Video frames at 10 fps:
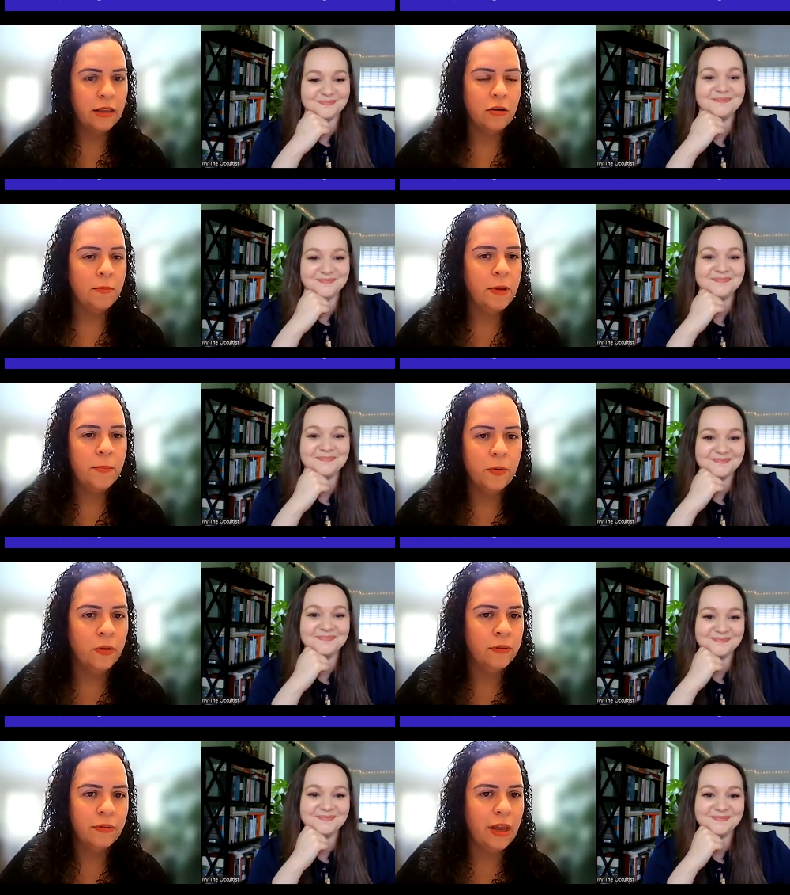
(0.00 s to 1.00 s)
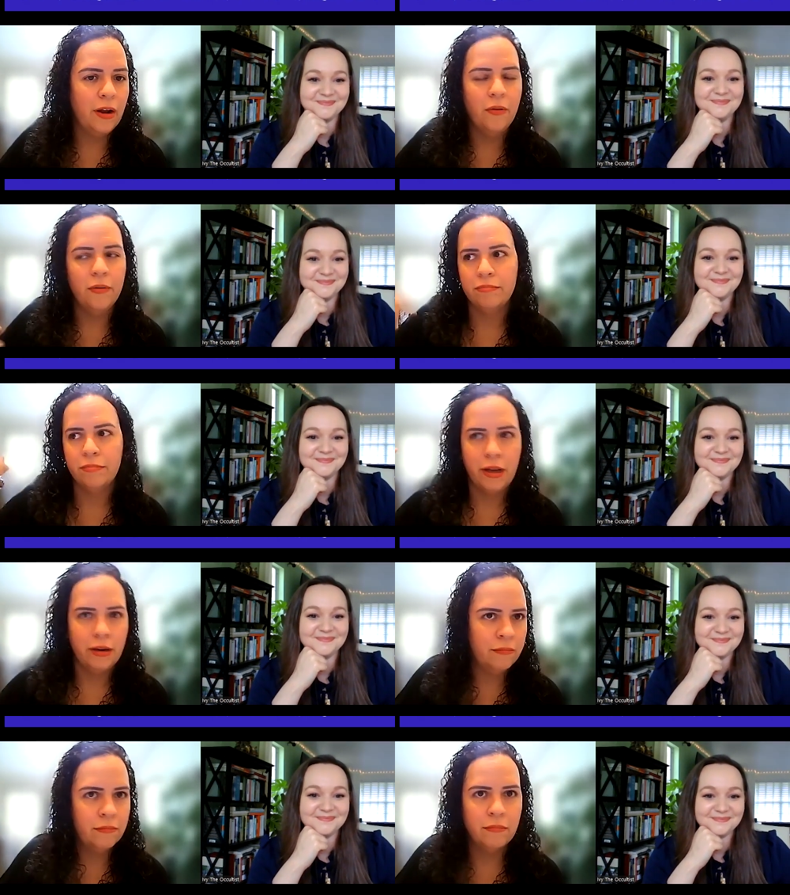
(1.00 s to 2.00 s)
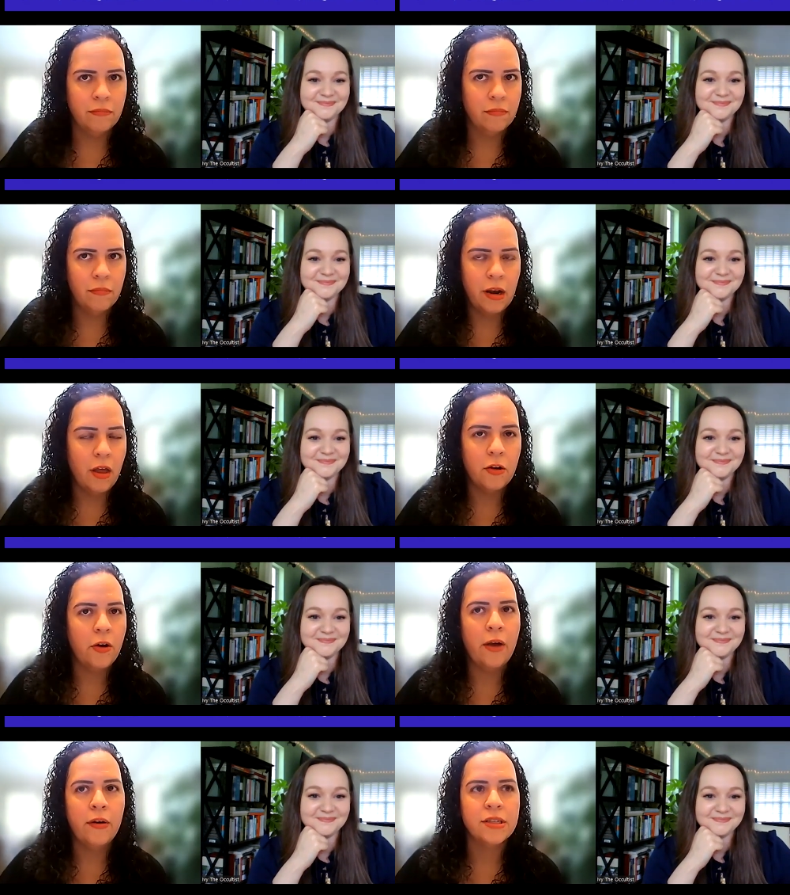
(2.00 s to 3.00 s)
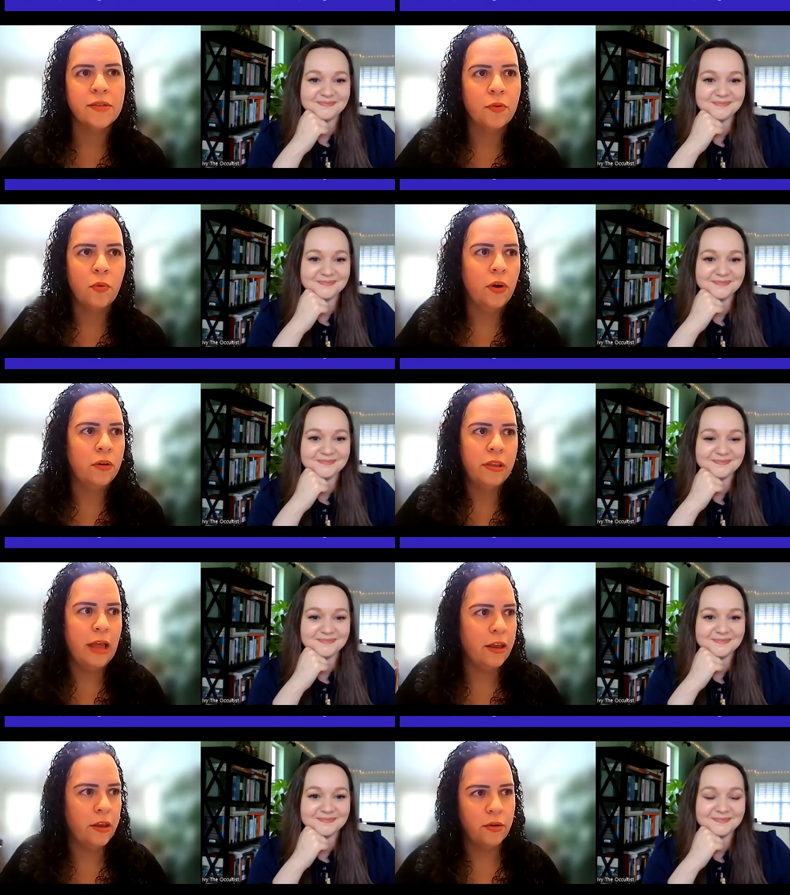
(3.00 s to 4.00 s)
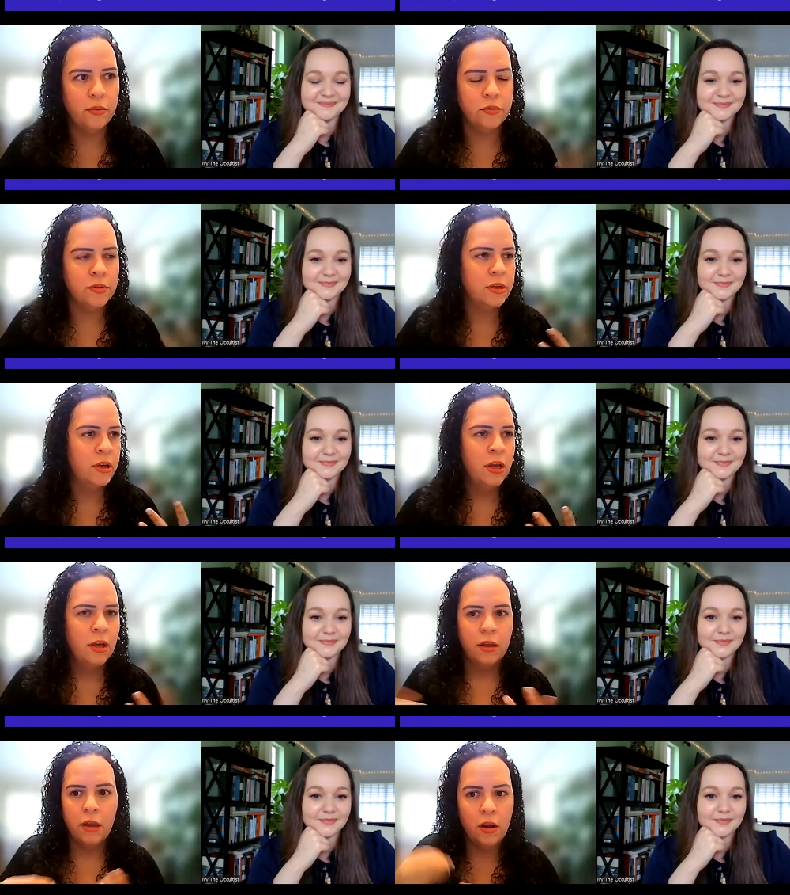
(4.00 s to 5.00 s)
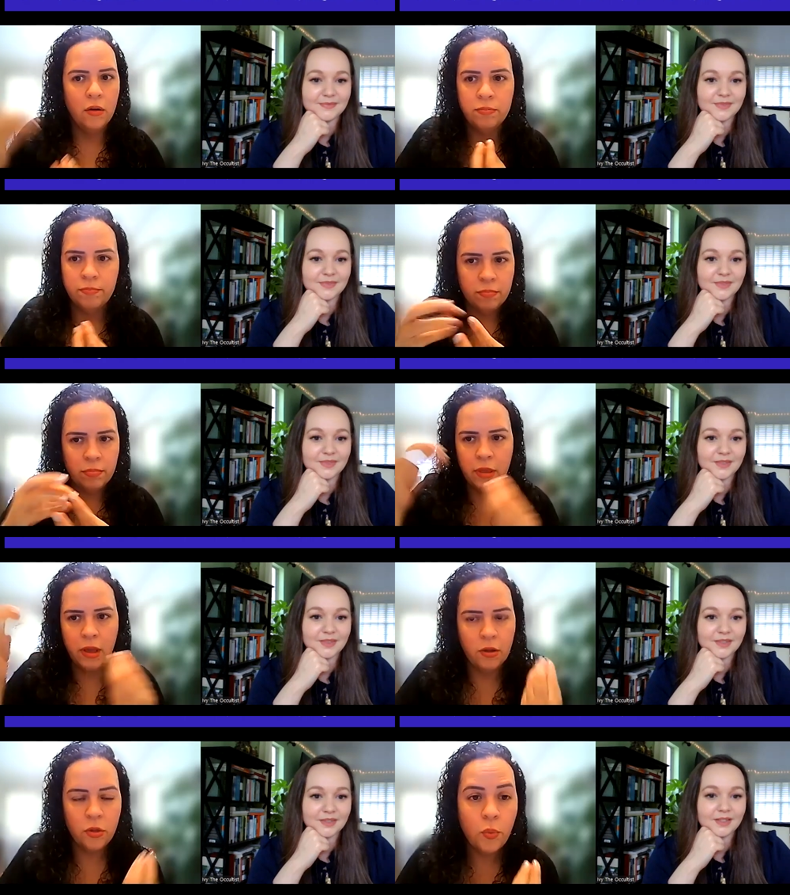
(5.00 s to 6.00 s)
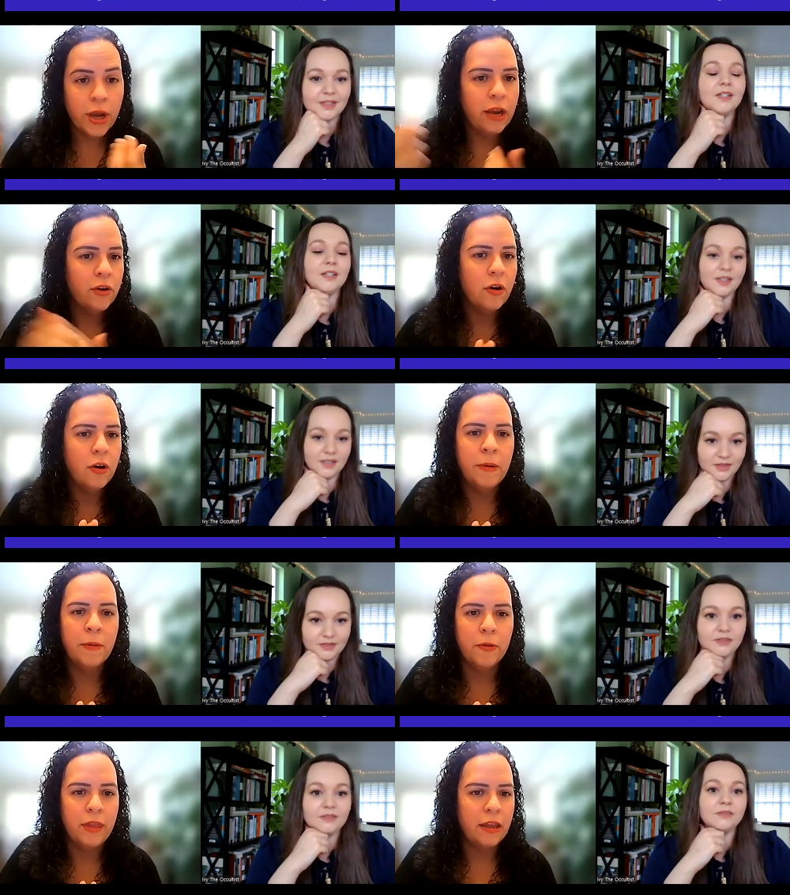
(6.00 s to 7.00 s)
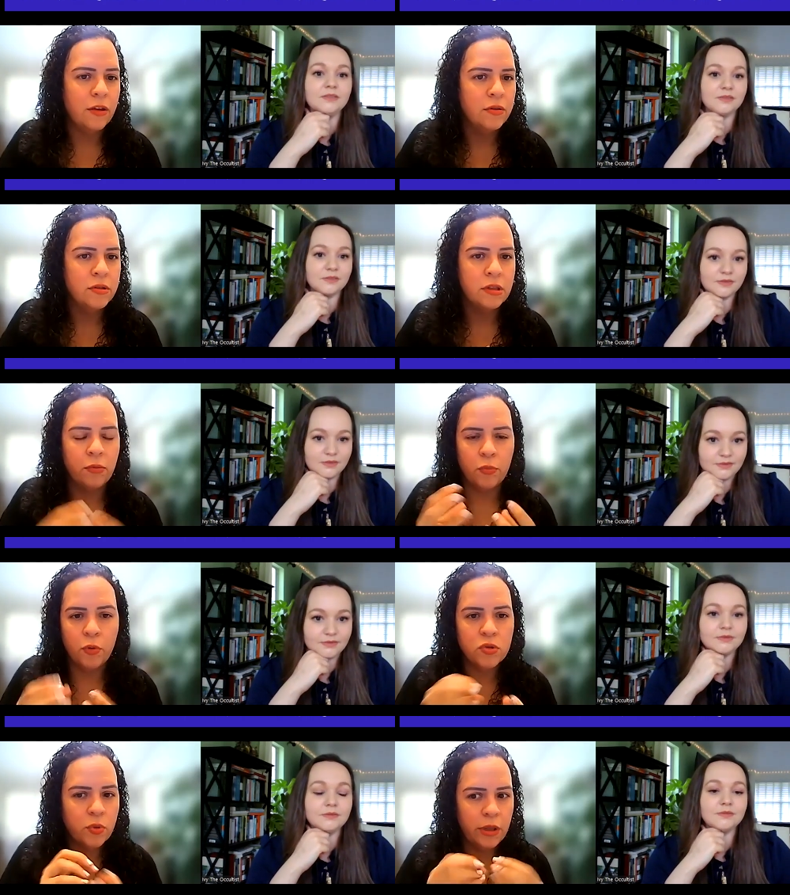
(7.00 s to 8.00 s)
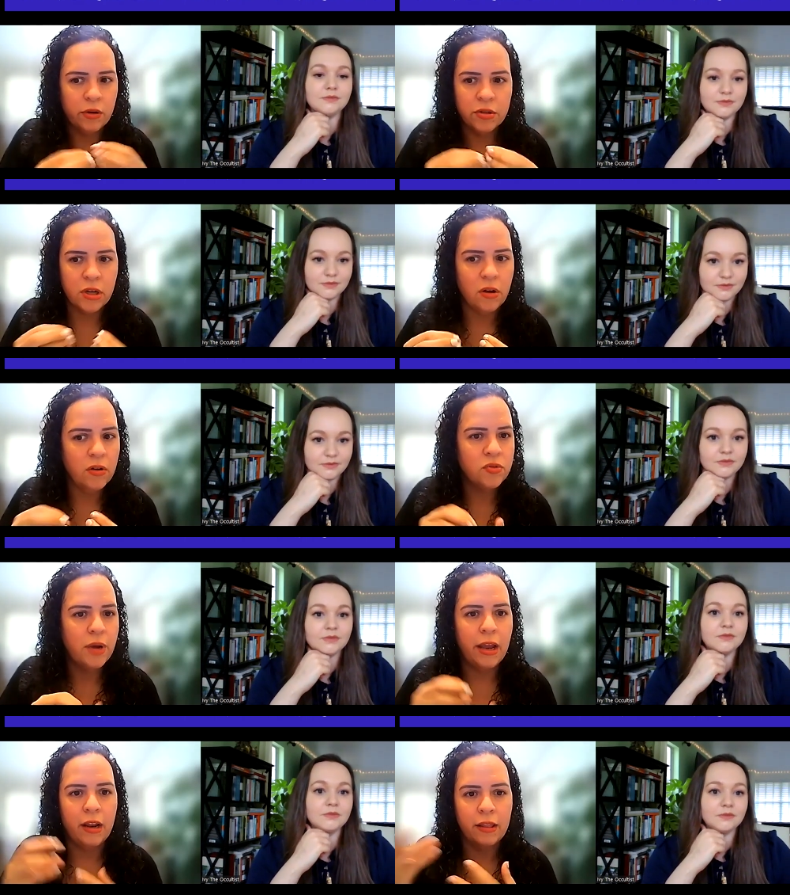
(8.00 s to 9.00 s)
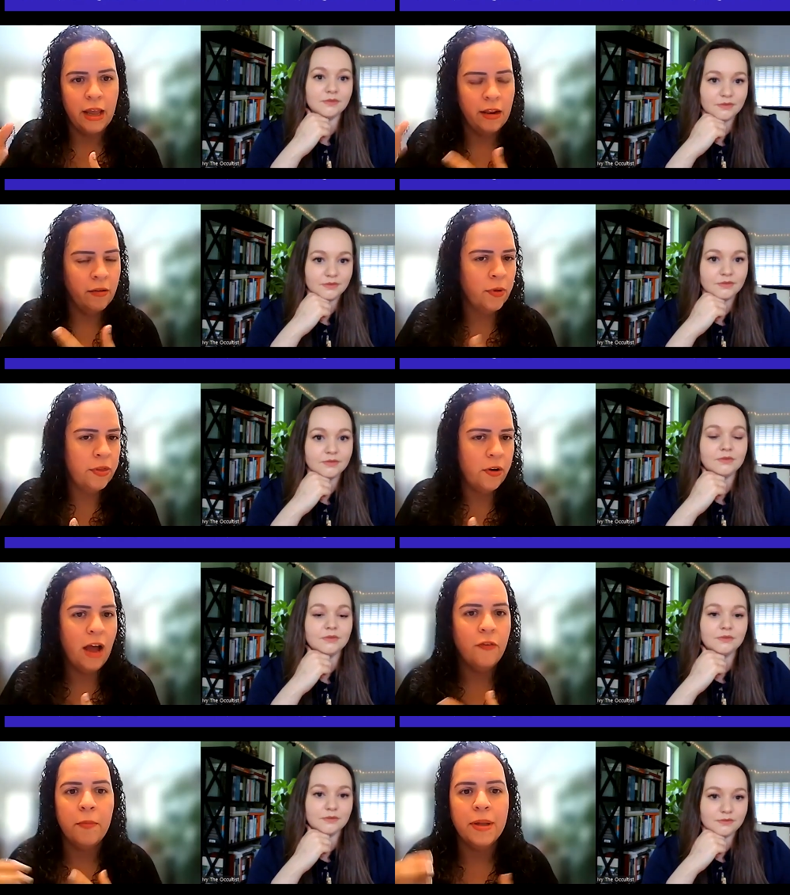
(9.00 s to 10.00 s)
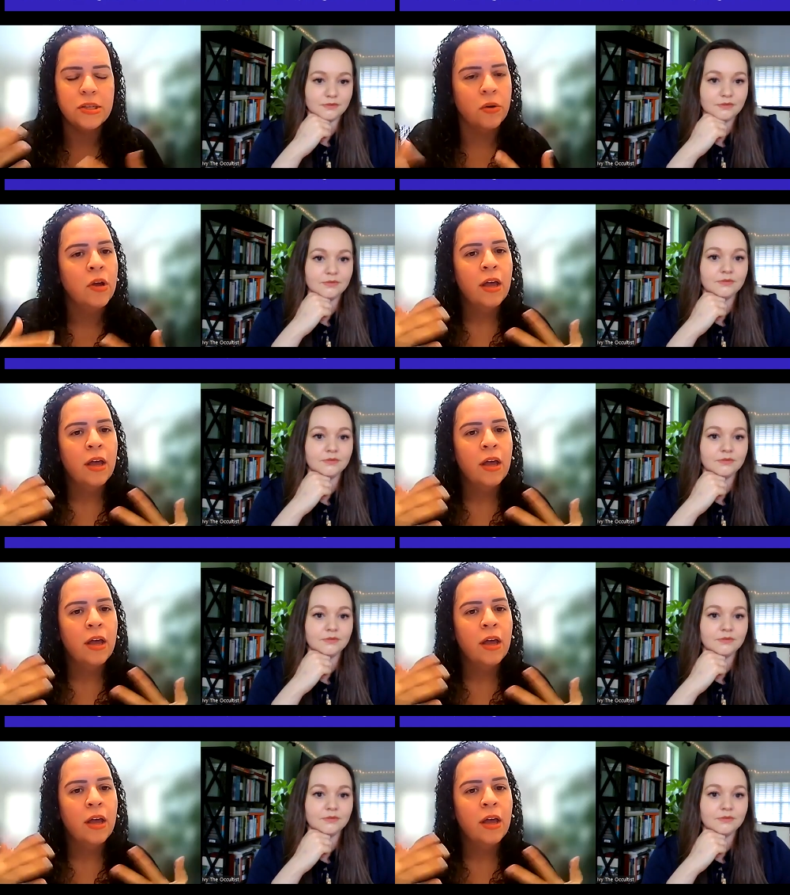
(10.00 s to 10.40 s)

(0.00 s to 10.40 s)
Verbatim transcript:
Speaker 1: there are people, you know, in in other areas of the world that use, you know, the the wheat, or people that use the runes were little stones, right? And they had with their alphabet. So